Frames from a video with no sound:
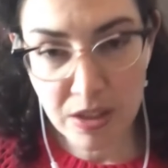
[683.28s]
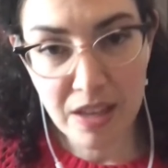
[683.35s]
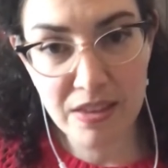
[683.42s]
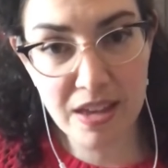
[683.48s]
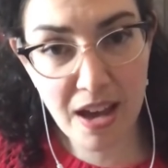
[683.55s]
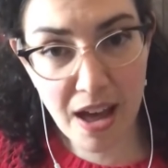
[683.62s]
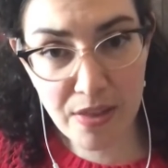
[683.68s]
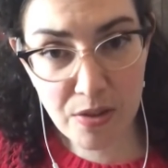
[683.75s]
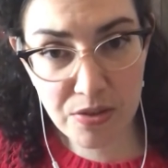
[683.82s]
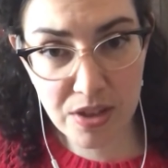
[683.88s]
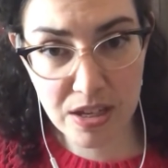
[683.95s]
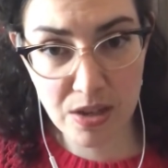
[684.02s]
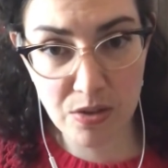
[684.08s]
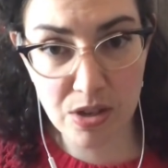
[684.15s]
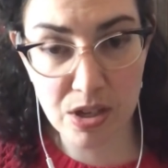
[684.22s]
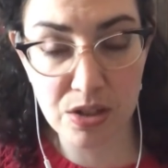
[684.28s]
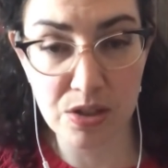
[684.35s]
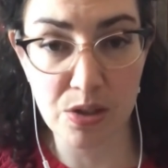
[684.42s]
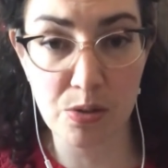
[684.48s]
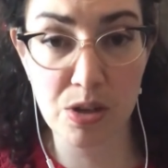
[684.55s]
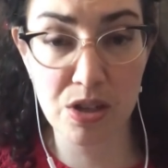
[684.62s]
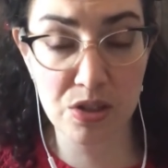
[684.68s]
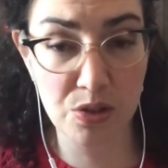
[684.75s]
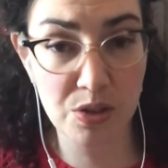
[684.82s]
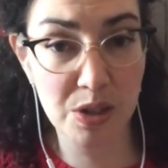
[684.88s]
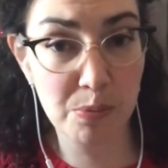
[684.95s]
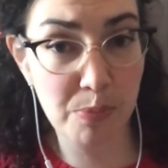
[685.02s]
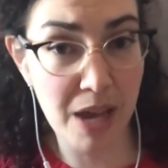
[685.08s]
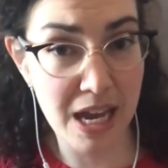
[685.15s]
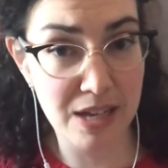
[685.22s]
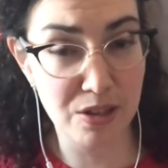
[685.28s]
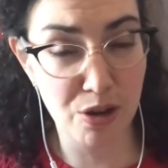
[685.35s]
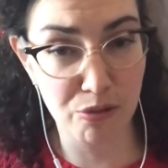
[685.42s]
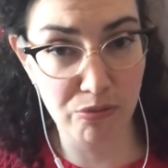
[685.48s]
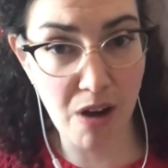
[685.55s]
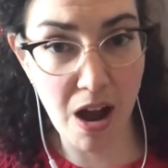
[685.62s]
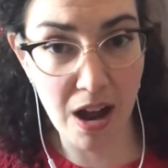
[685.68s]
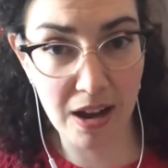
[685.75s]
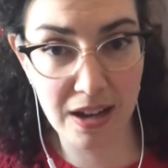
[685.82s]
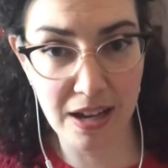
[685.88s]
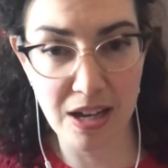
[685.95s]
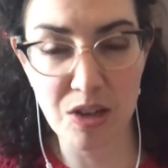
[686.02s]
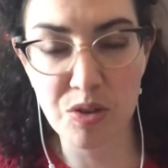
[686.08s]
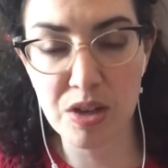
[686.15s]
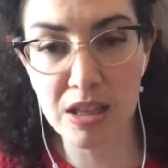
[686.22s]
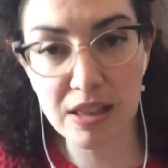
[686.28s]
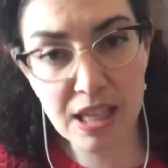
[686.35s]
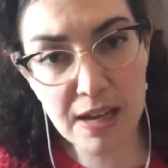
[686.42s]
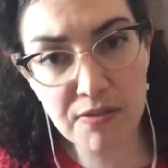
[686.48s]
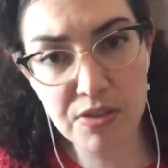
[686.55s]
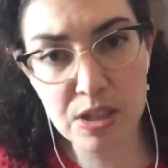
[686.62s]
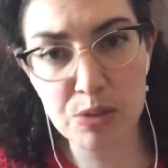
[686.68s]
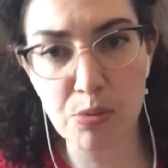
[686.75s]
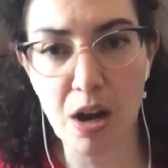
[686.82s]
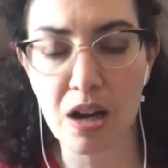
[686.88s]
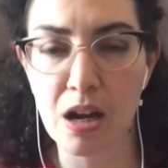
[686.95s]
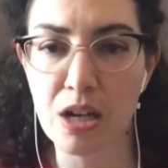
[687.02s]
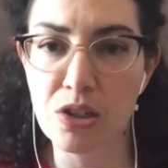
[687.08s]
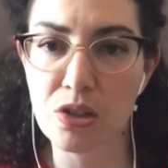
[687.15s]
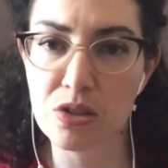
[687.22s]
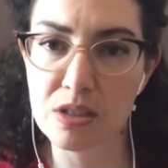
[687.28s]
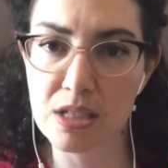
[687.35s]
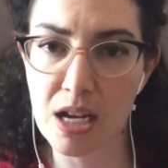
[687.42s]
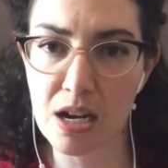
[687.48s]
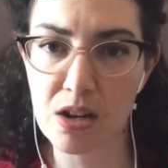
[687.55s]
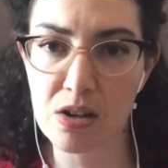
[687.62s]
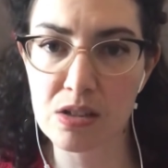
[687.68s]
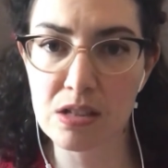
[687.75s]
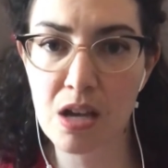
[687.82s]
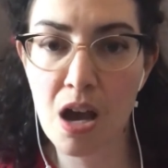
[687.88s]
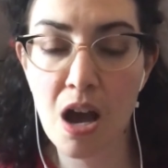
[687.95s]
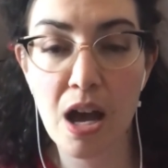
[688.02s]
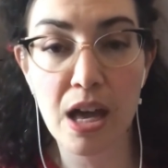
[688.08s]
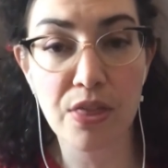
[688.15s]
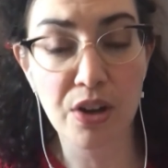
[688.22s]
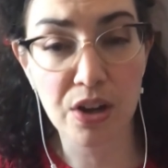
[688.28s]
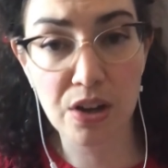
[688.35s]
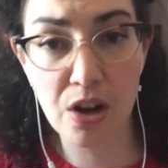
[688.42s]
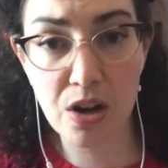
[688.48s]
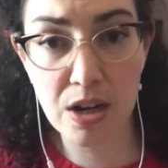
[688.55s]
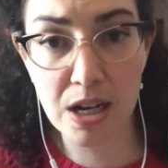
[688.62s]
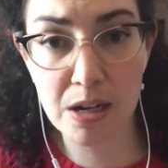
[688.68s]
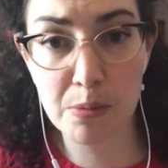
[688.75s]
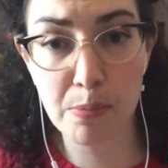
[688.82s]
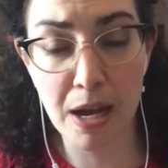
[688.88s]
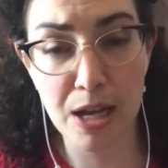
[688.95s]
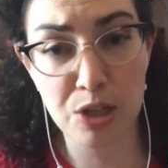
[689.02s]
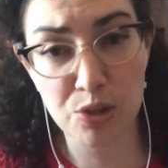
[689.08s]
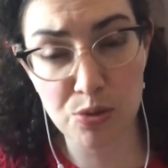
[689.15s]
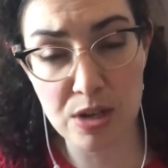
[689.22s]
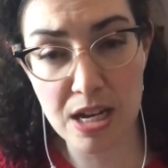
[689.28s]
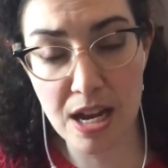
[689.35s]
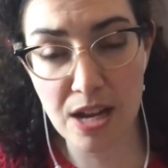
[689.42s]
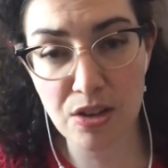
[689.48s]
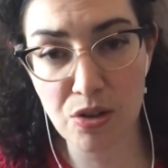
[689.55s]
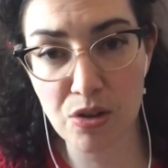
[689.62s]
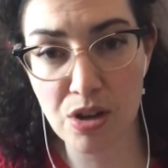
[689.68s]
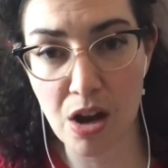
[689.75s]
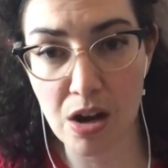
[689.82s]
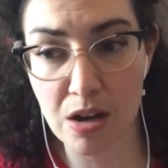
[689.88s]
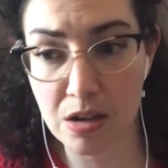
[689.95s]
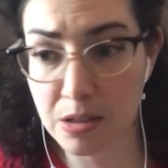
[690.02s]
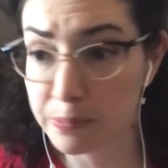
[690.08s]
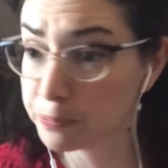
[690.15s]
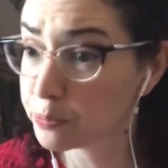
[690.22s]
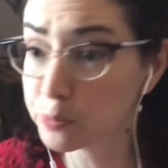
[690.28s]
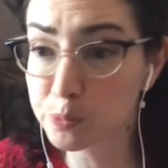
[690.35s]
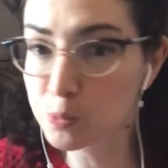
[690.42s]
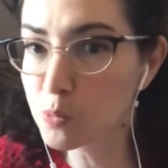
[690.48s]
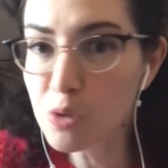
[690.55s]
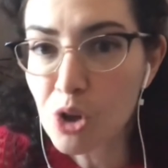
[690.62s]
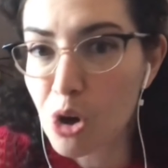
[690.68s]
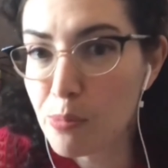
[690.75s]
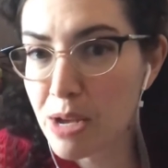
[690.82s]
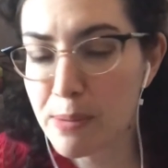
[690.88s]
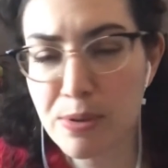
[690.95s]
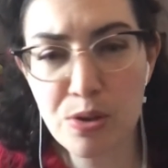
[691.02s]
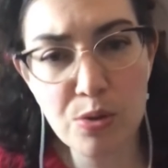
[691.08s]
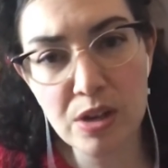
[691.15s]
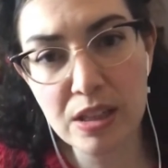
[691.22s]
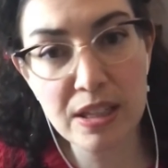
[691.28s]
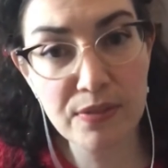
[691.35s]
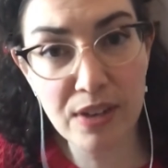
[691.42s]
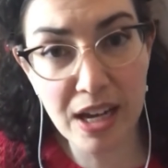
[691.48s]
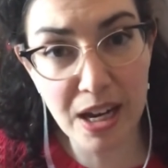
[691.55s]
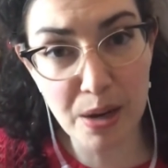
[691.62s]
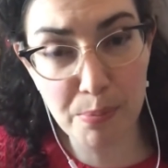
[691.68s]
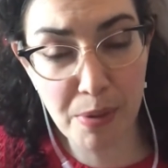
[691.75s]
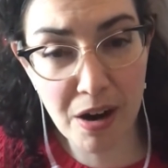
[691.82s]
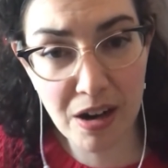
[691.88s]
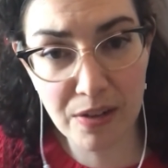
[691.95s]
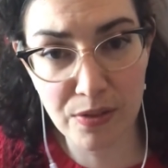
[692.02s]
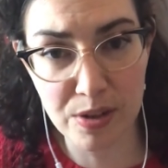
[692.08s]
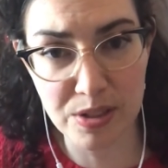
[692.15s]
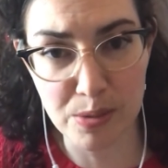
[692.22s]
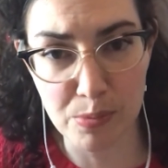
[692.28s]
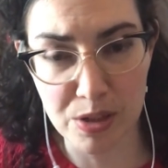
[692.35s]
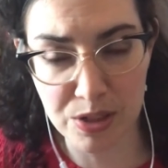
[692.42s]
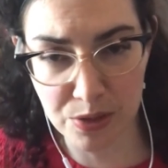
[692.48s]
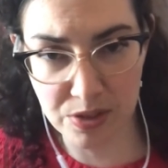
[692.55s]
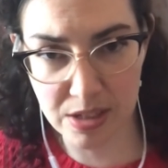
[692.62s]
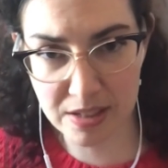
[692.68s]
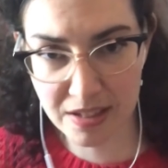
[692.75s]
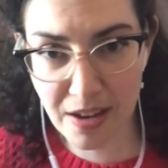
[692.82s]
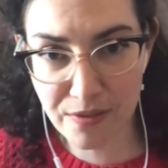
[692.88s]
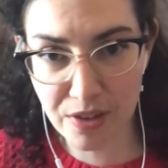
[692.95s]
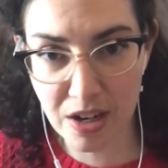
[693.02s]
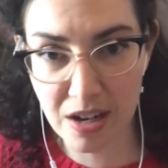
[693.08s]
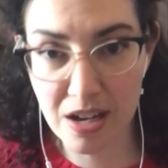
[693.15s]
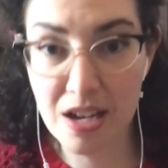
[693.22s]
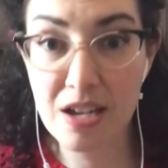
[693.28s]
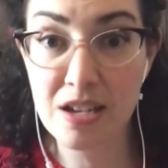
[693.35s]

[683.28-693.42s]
The other thing you can do is you could paint a rock and you could leave this rock on your stairs, in the garden, by a tree in your yard, or maybe you could leave it in a park for someone to discover.